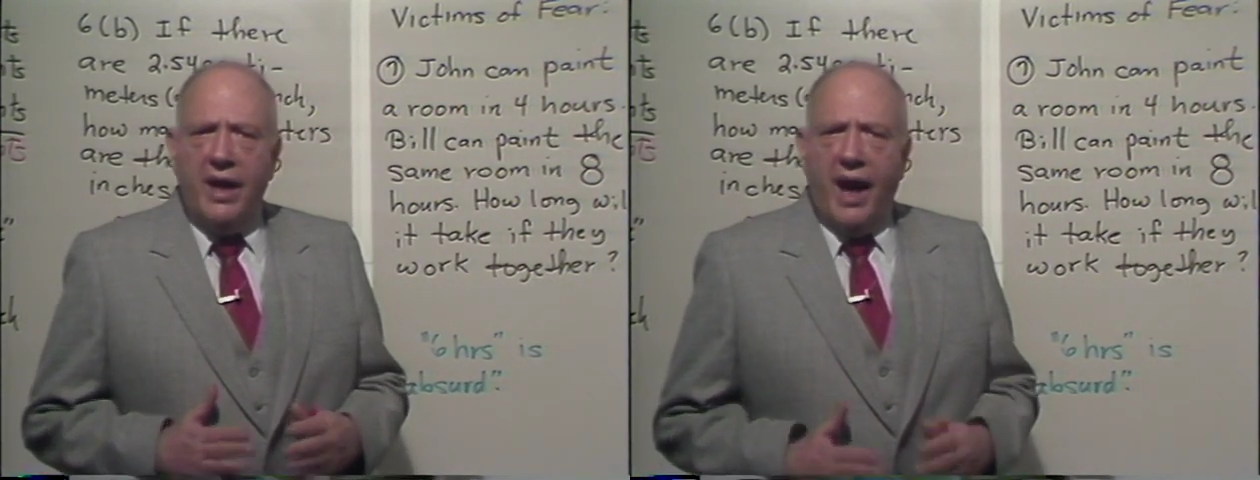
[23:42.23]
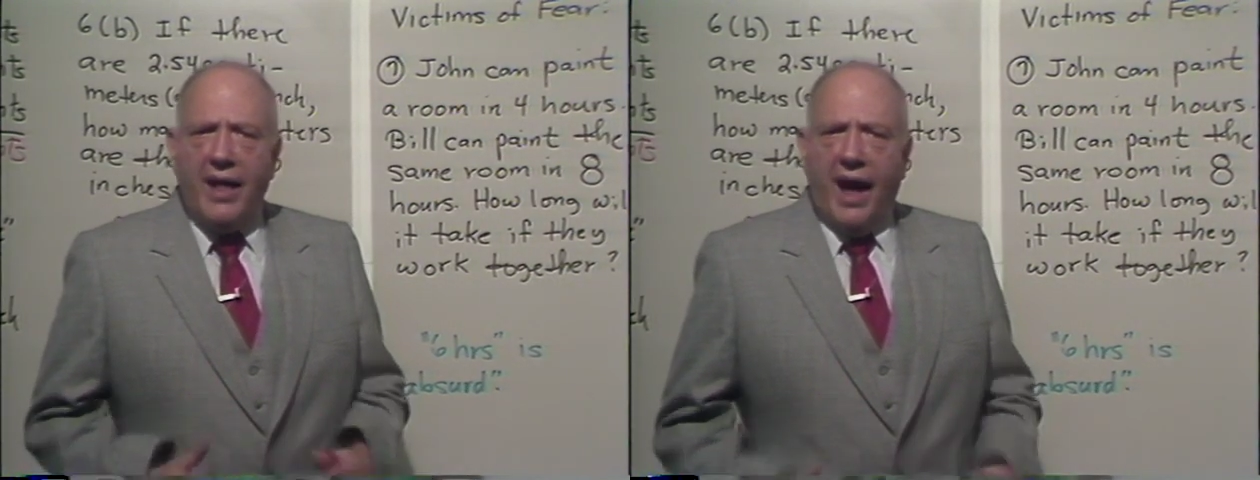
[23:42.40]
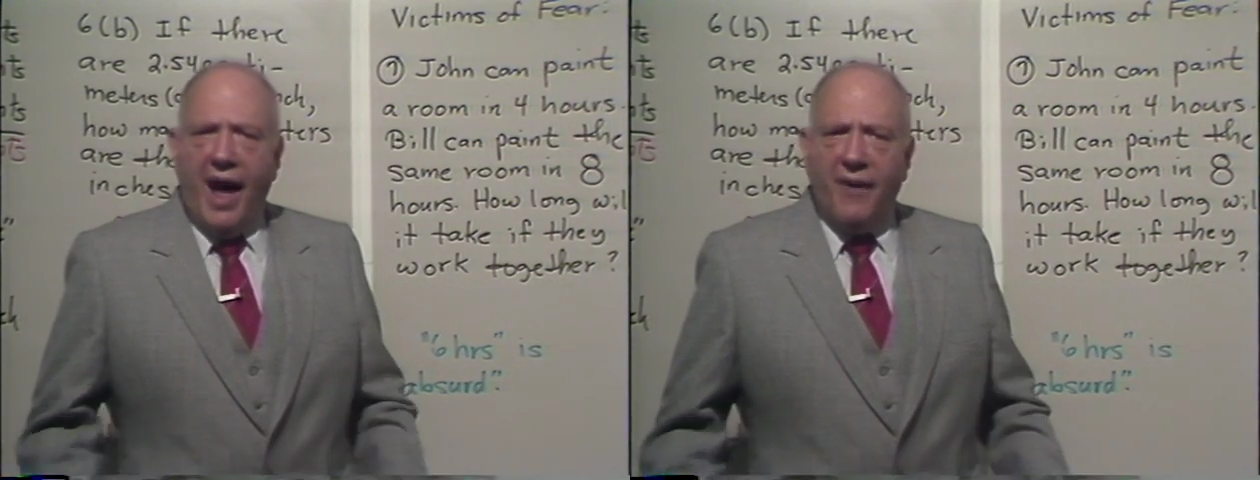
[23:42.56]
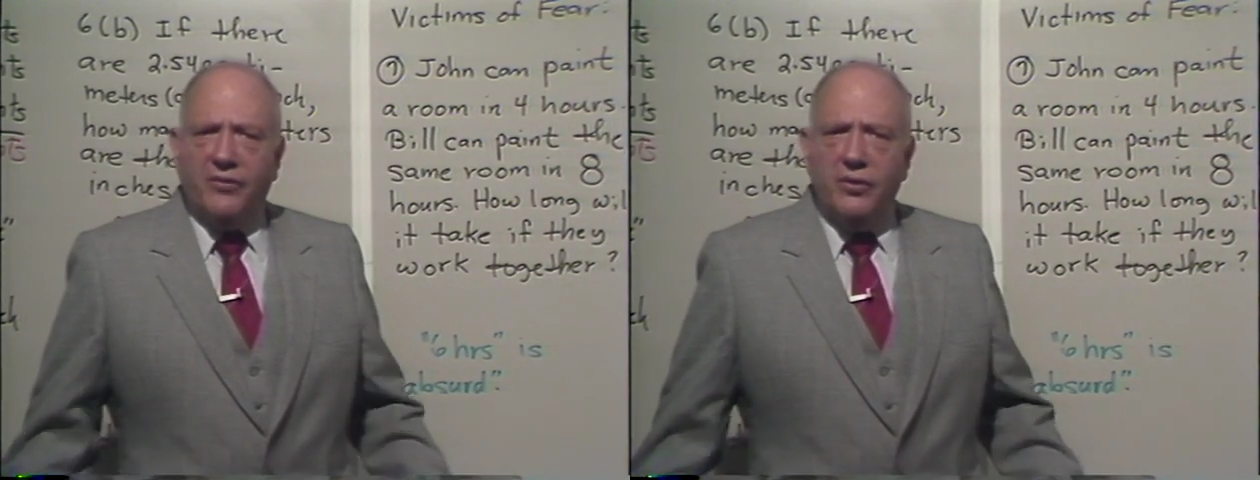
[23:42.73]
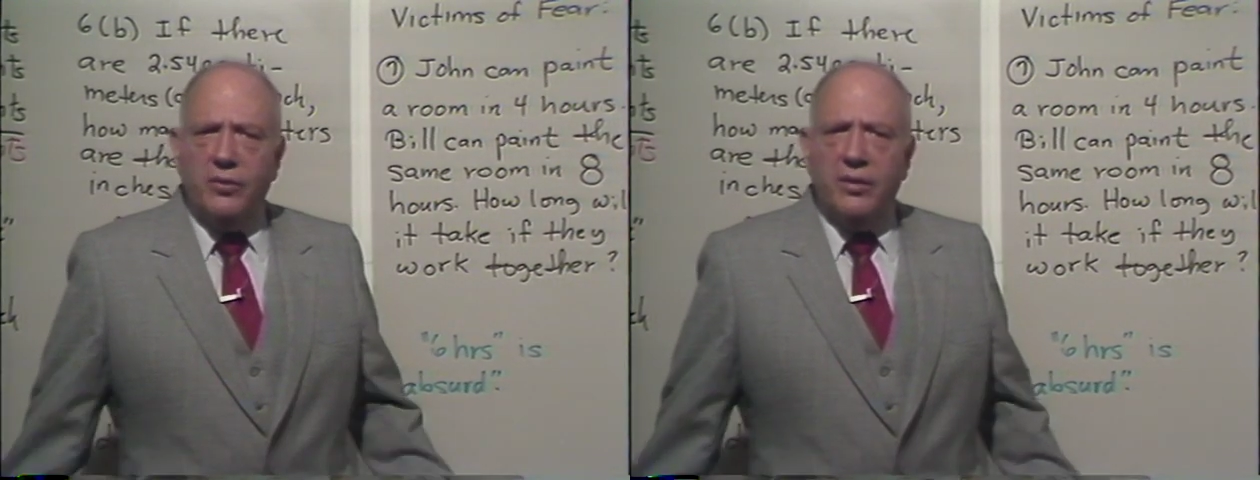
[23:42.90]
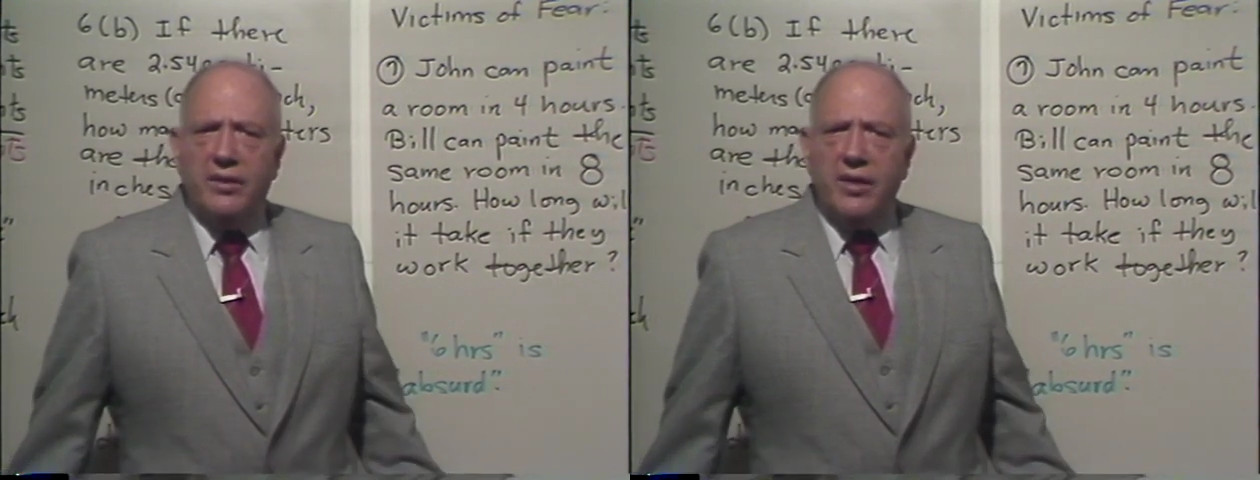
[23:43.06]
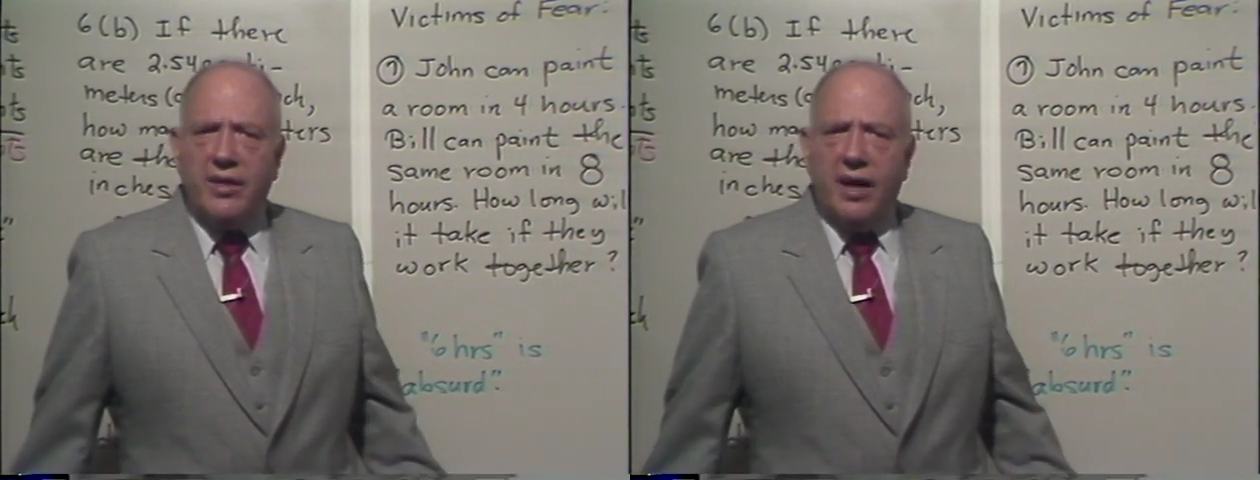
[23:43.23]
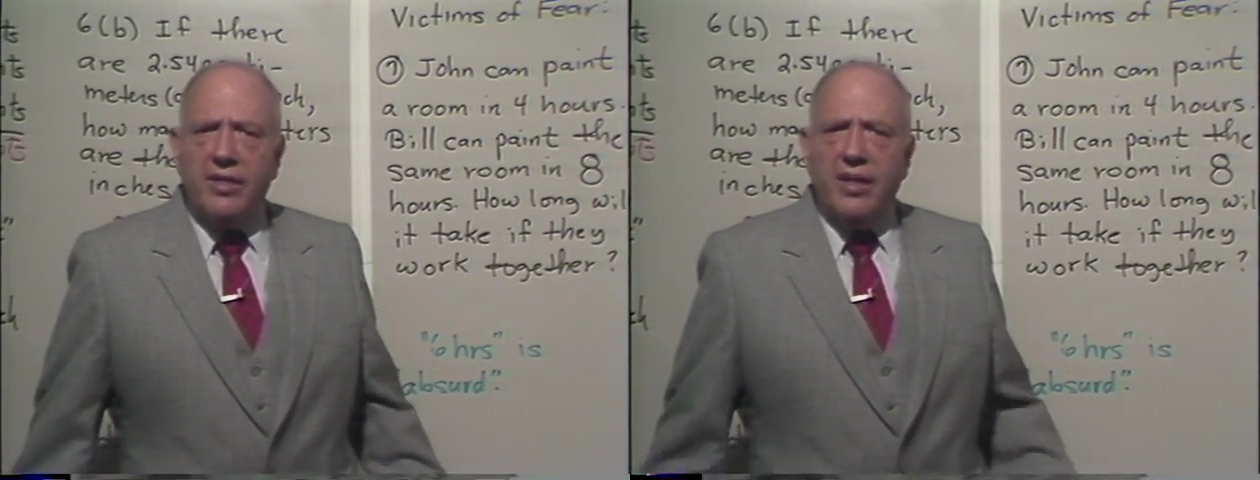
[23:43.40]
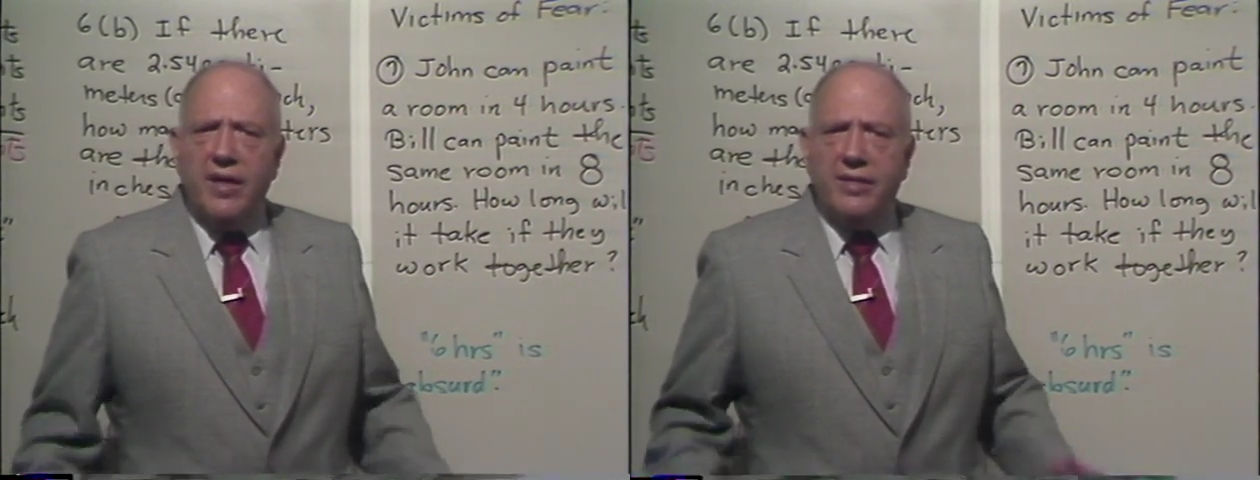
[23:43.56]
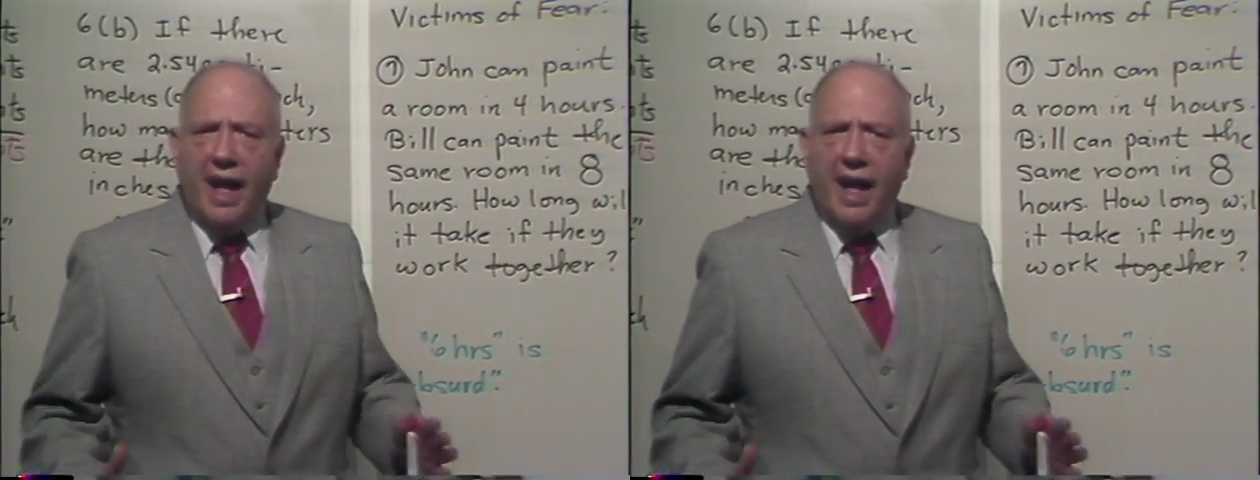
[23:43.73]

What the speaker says: And I have to discuss,